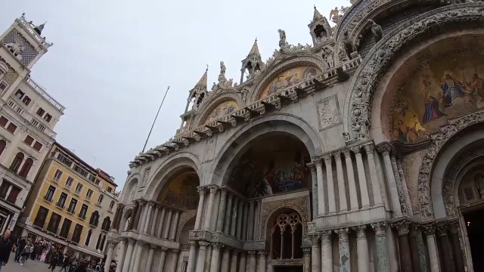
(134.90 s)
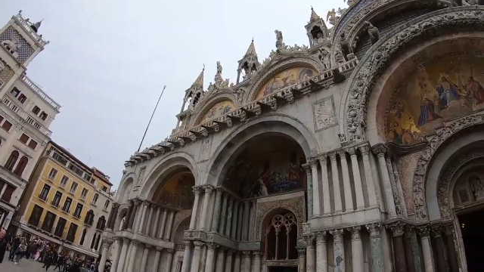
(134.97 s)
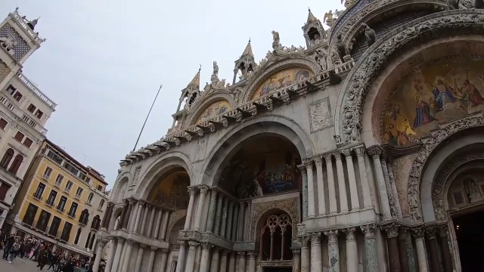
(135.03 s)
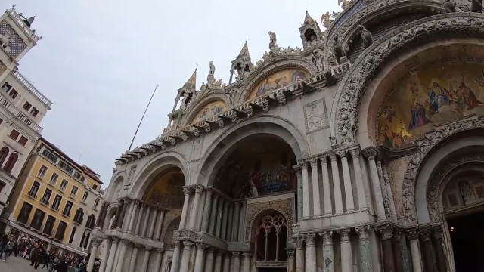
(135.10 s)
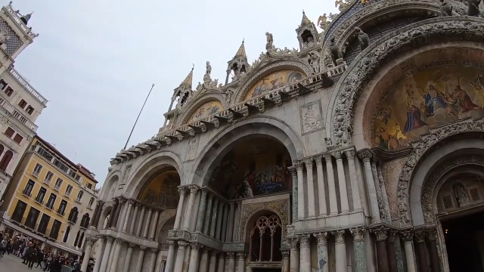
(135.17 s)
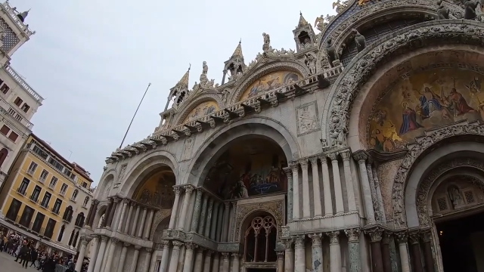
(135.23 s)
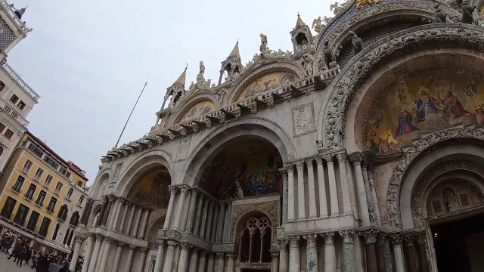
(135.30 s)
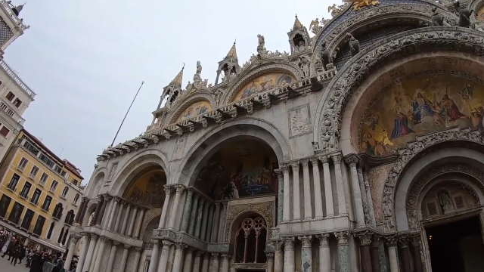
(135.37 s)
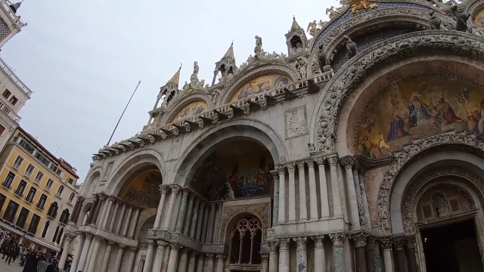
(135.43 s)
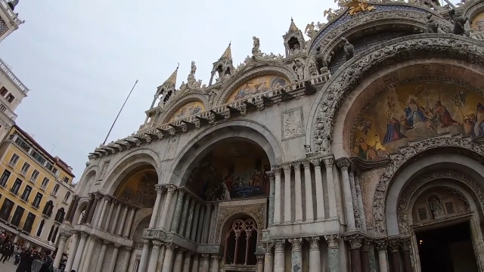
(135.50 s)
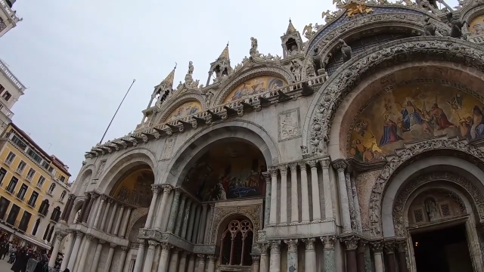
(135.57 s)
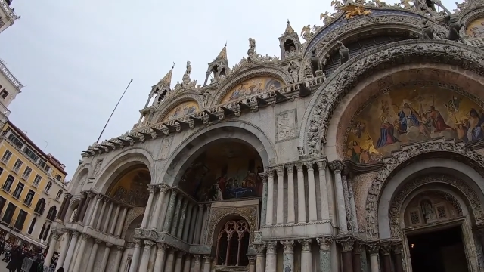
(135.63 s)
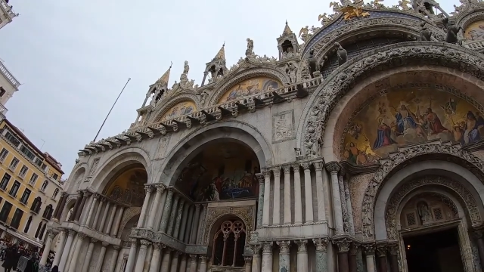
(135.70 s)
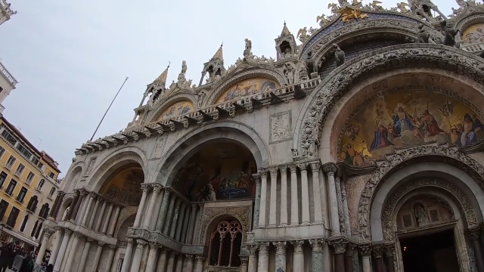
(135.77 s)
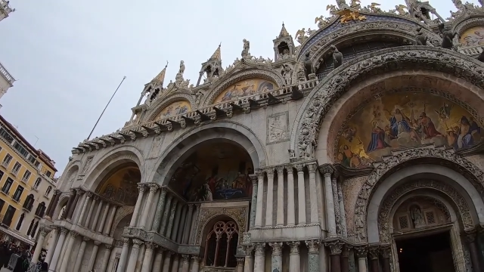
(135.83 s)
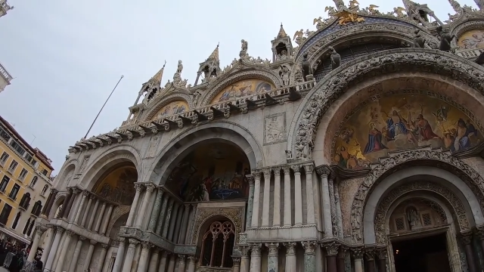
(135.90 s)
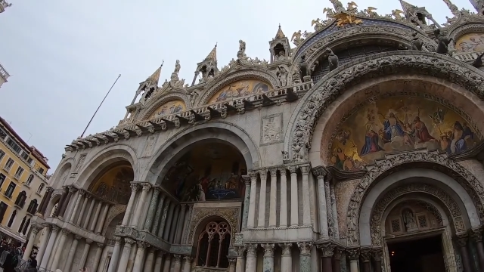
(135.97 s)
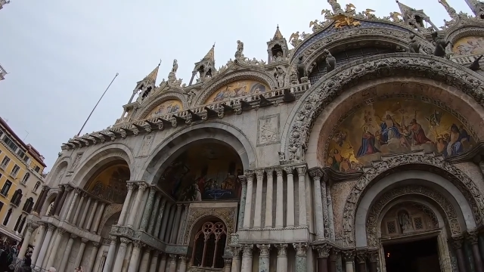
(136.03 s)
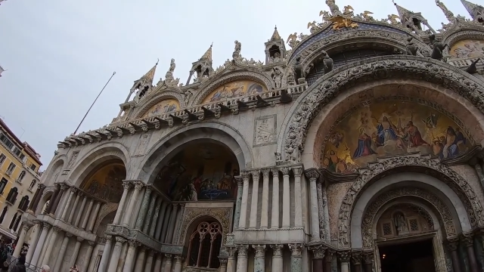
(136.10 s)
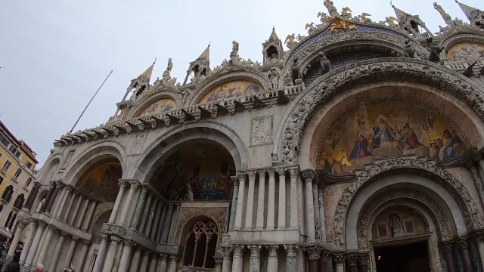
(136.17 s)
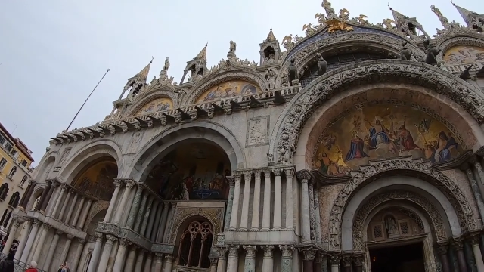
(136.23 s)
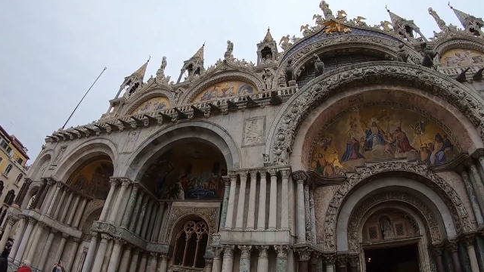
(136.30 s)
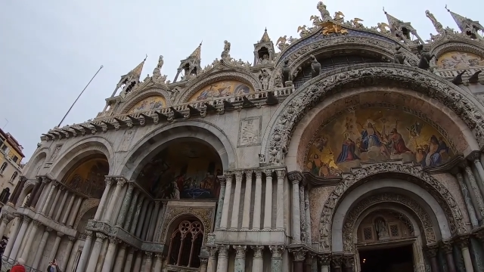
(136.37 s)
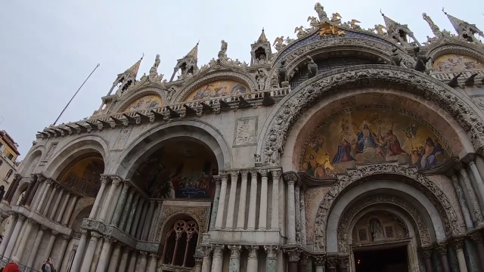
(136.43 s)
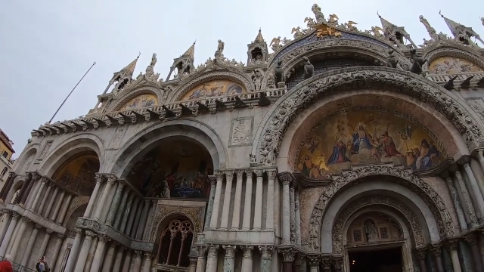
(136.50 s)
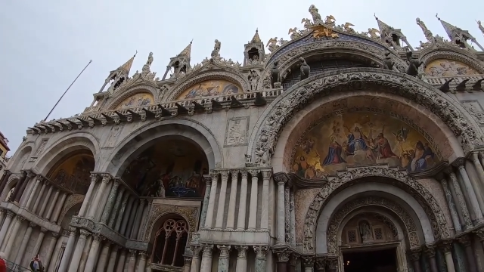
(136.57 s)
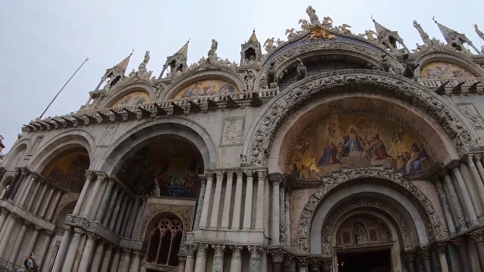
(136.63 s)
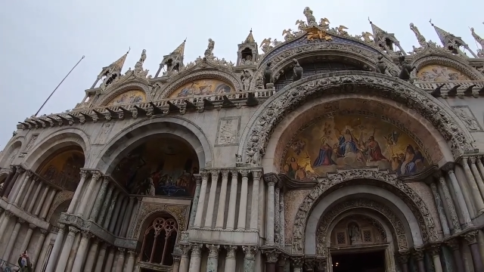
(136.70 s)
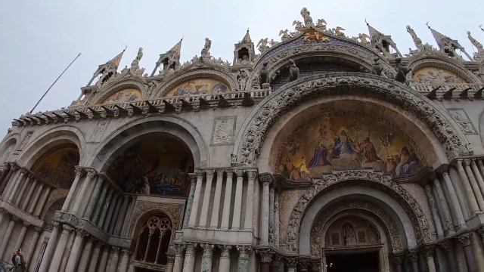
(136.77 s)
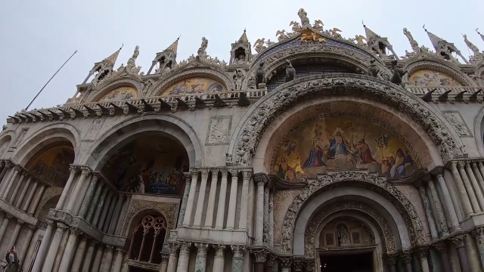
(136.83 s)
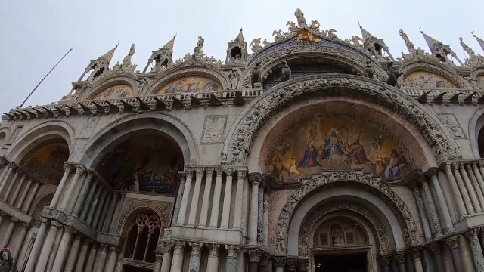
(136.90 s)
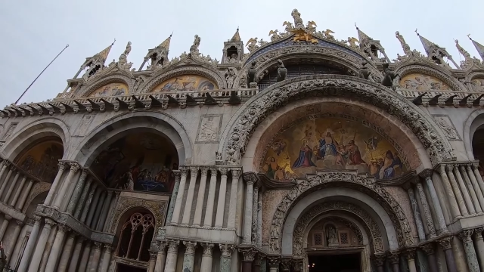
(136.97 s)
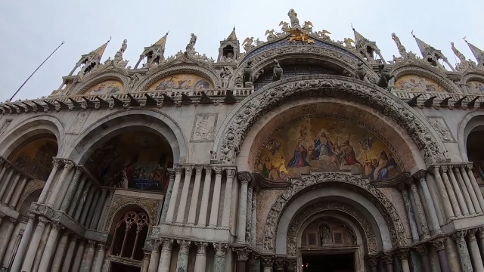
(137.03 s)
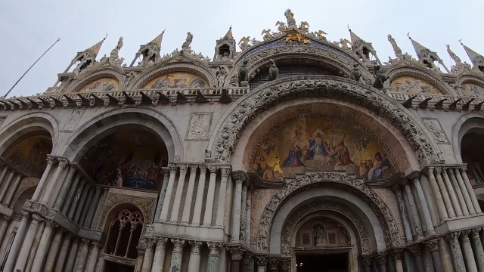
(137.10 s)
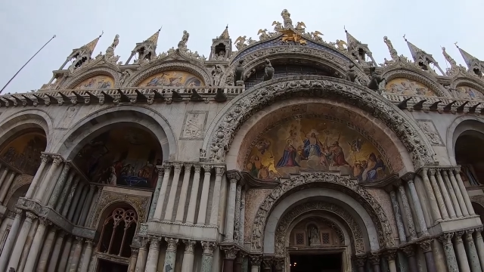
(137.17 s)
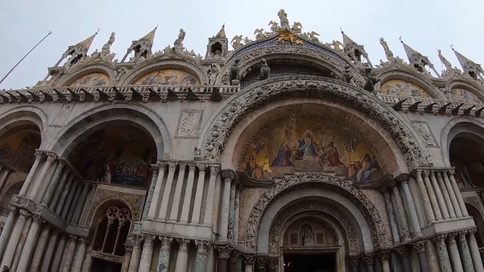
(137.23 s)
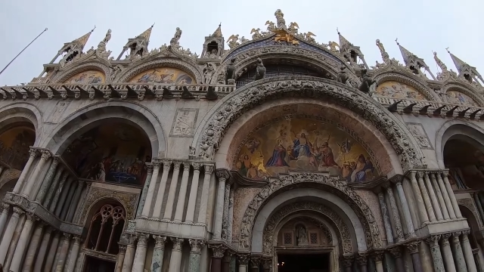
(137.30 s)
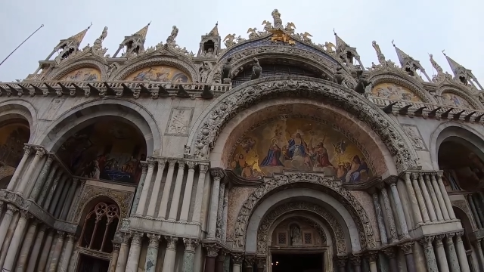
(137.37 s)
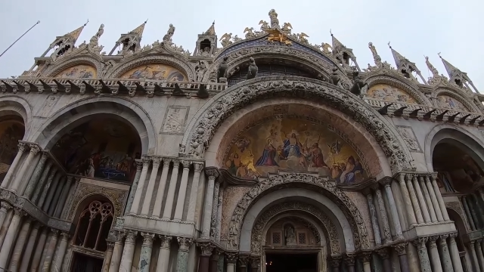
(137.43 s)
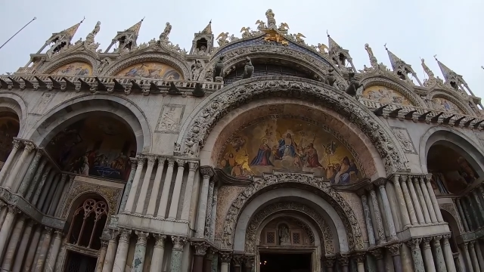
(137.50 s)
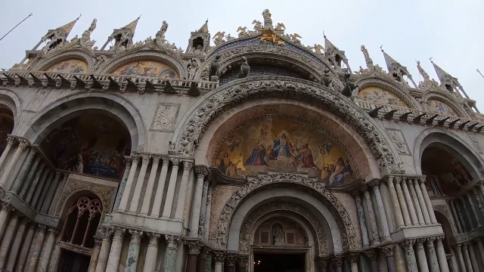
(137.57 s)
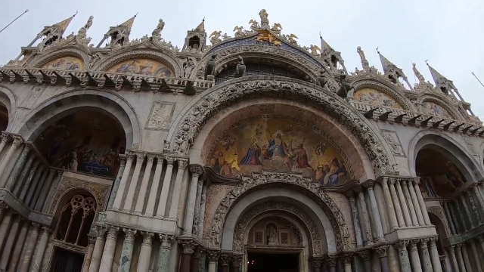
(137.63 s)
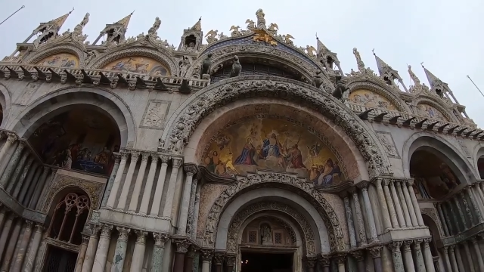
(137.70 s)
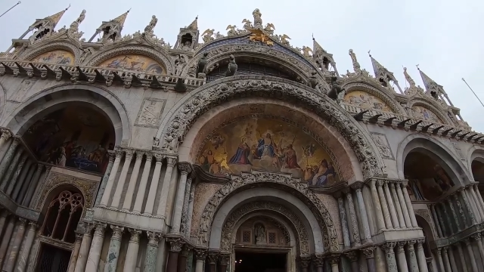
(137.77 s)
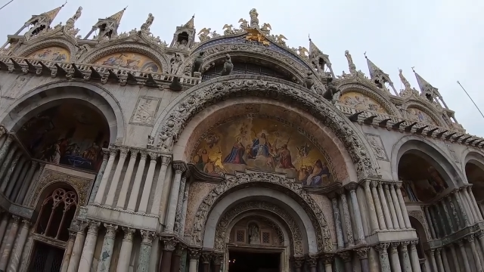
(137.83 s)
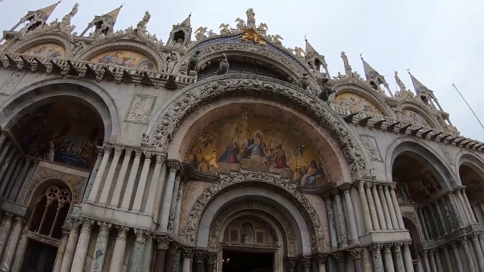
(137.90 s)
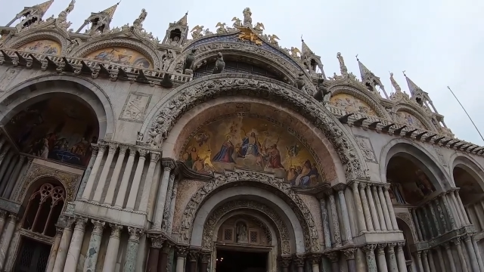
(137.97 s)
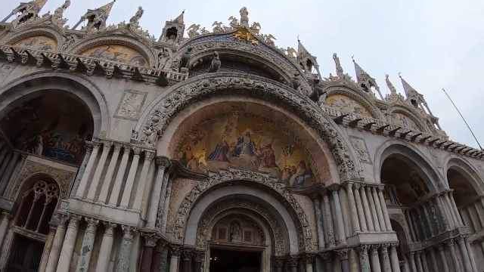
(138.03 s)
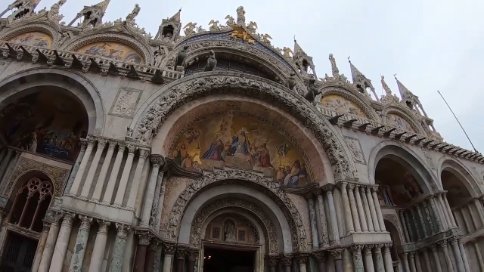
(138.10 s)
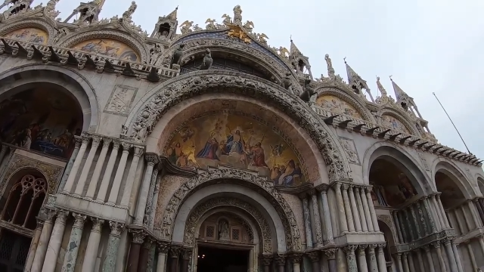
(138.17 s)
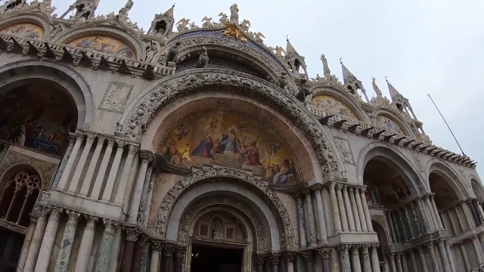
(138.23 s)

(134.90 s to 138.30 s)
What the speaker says: [unreadable: no face in view]